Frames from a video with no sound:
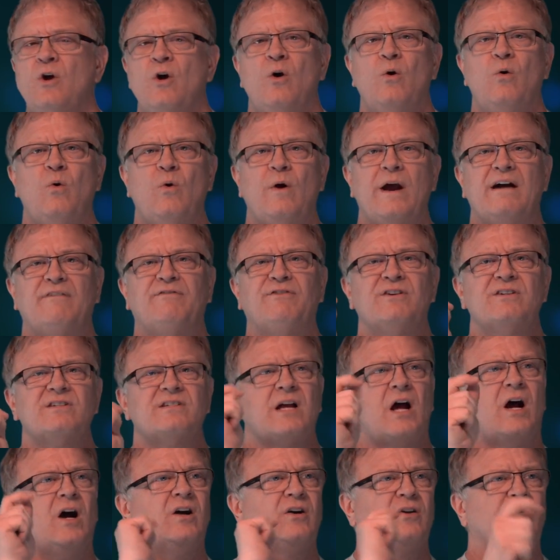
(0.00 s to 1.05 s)
Whoever's
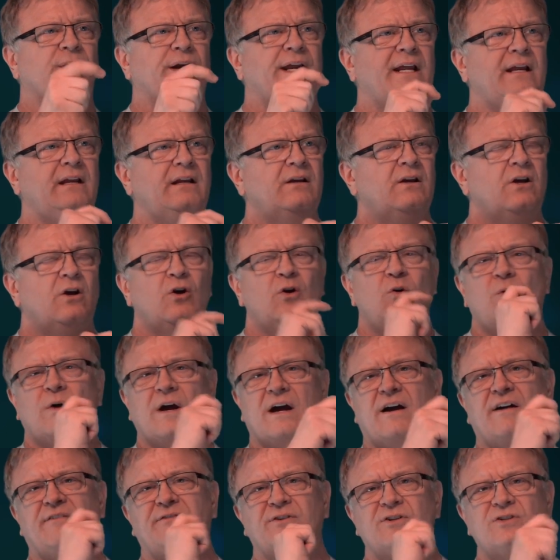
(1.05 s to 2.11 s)
hungry,
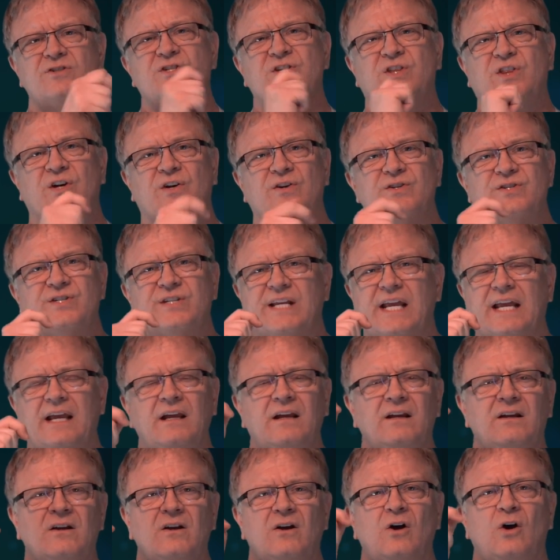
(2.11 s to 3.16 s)
whoever's
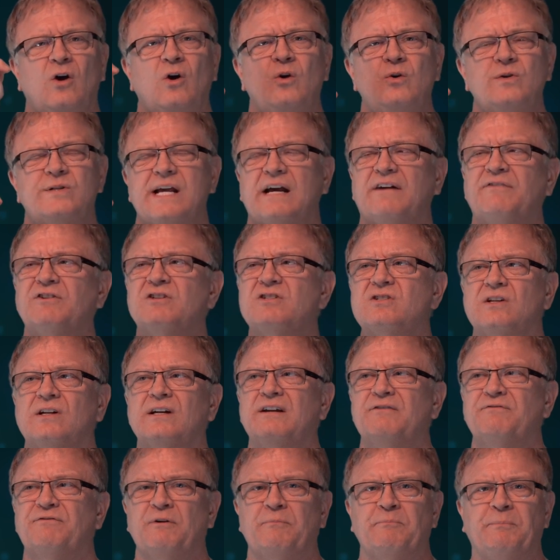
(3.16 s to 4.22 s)
thirsty, whoever's
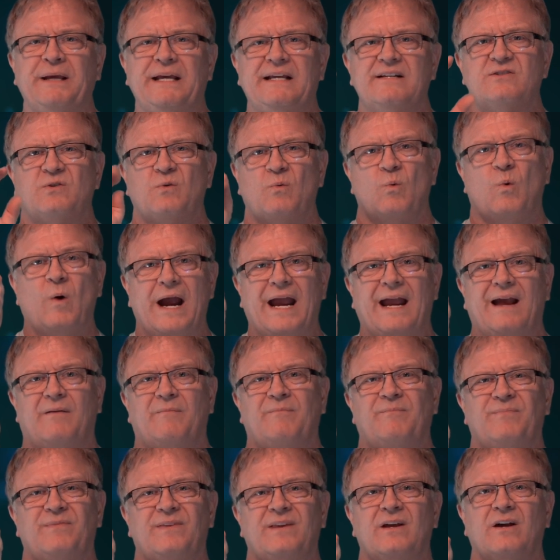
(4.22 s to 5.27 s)
looking for peace, wham,
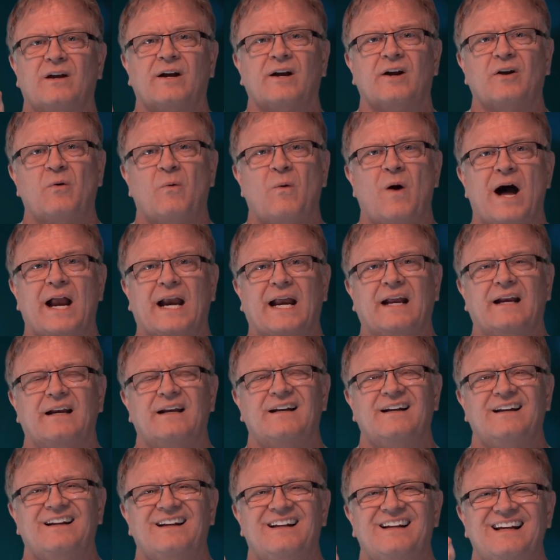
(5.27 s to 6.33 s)
they're going to want it.
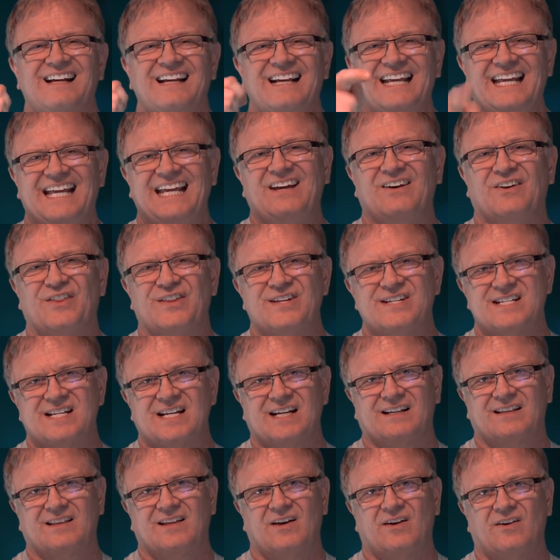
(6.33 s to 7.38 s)
Heal the
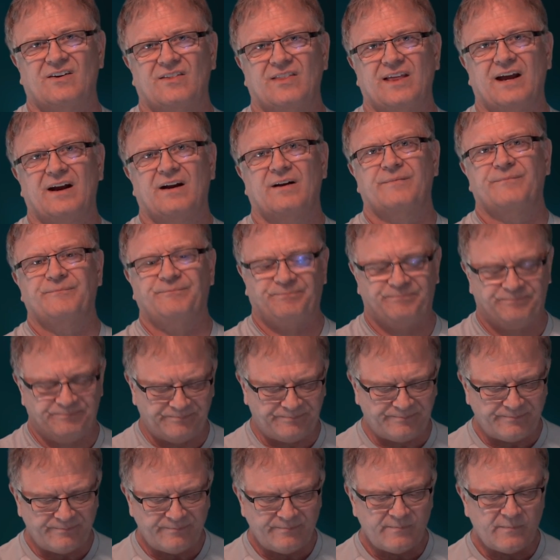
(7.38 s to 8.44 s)
sick that are there,
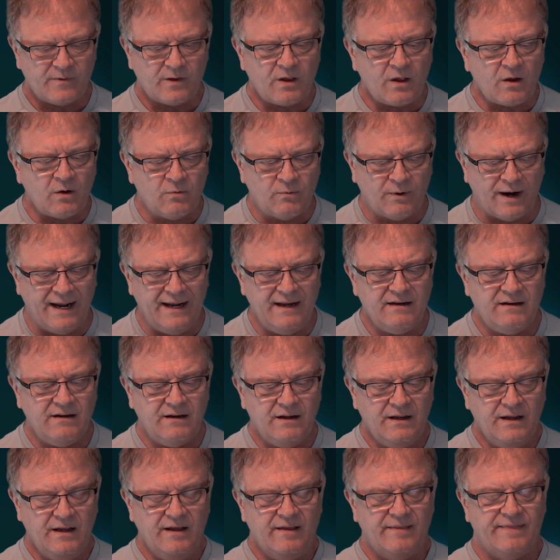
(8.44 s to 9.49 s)
right?
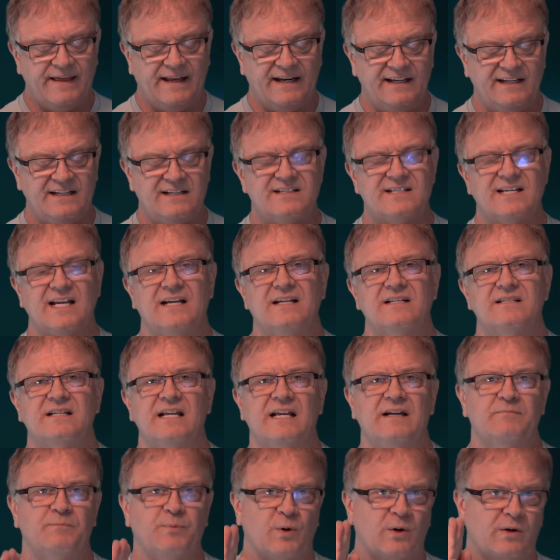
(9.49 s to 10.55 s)
Then he says,
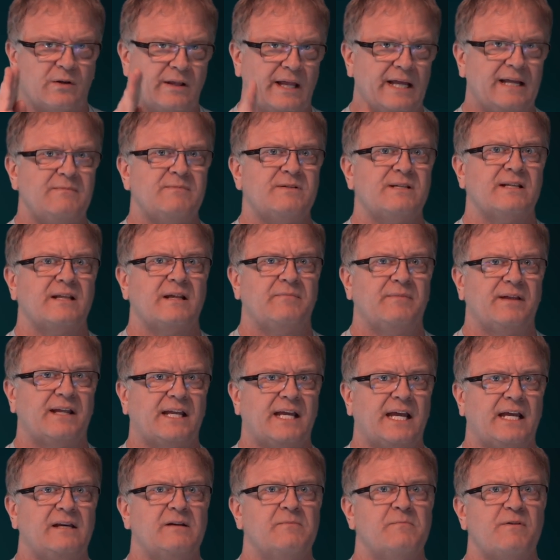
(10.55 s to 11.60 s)
then proclaim to them, the
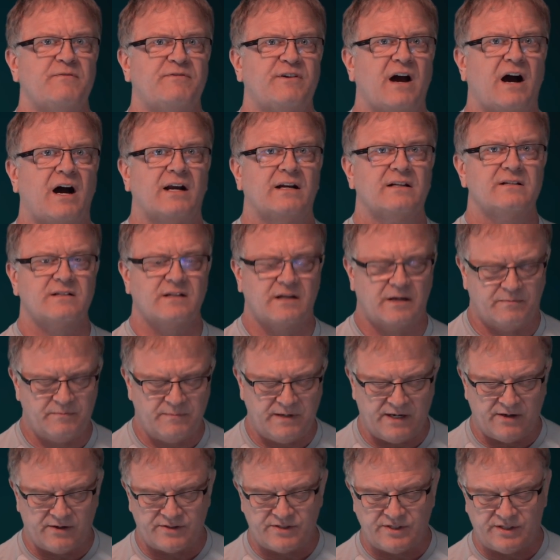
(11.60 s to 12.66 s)
kingdom of God has come
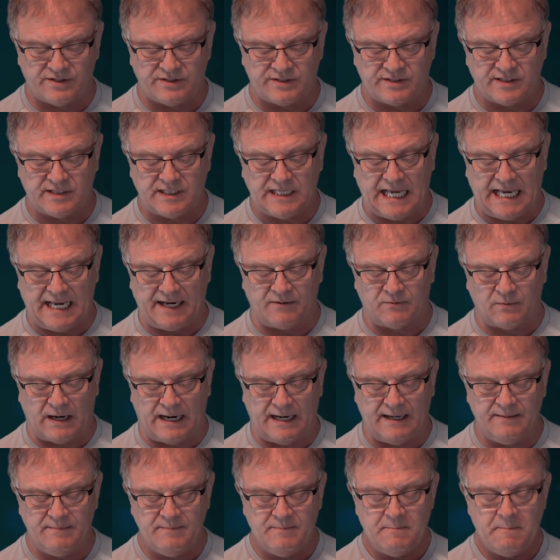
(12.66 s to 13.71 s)
near to you today,
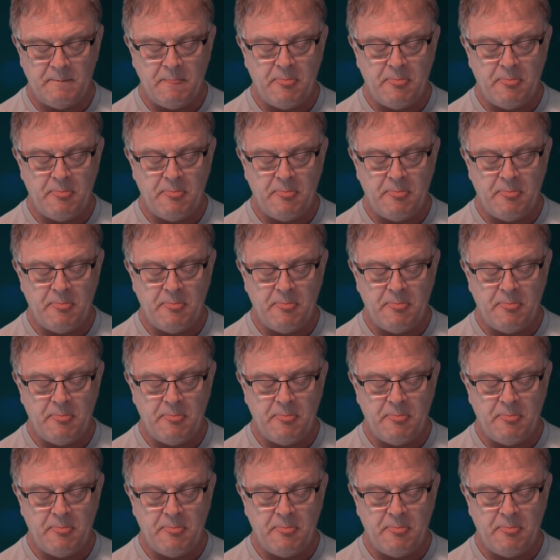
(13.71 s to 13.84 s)
right?